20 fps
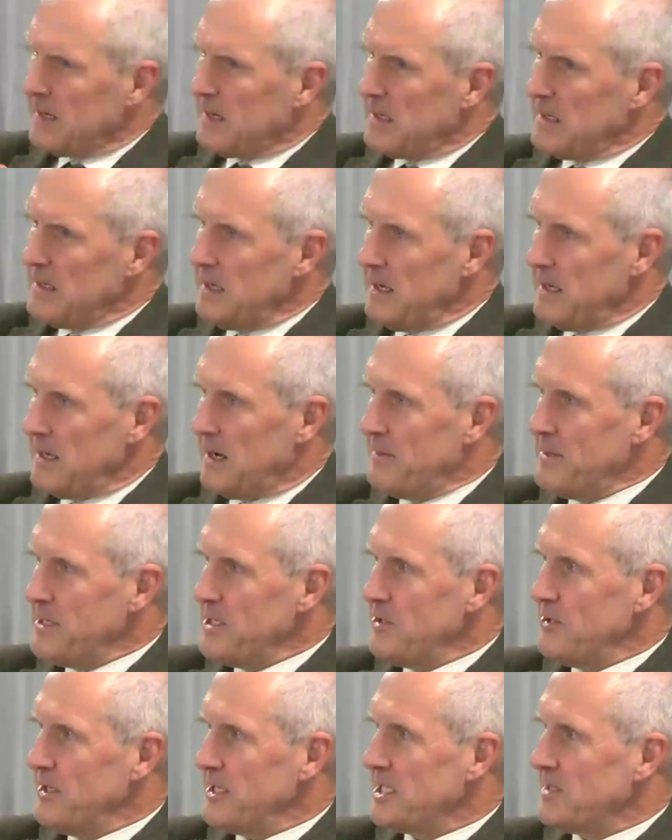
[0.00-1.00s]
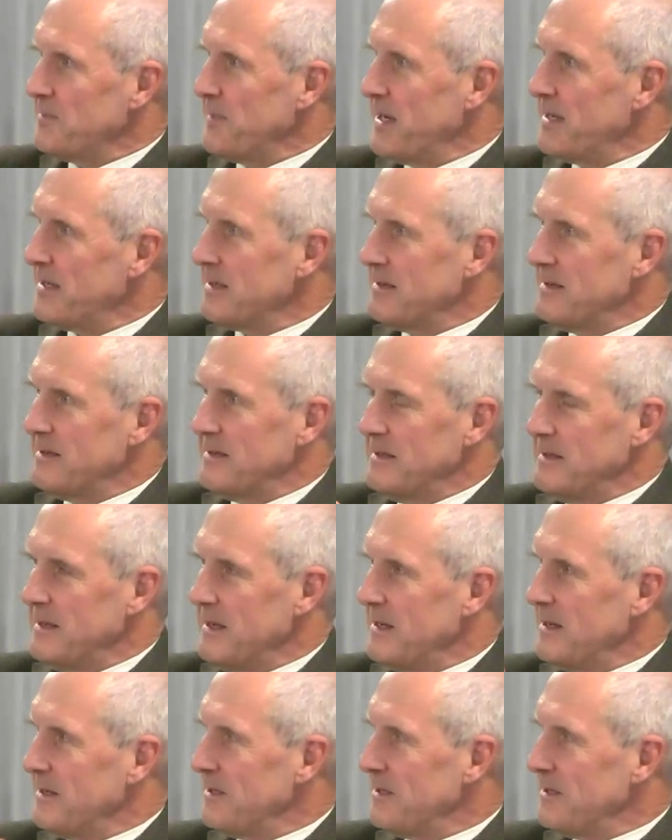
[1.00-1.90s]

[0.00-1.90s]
tightened? Yeah, I mean, you'd expect. Regarding yeah,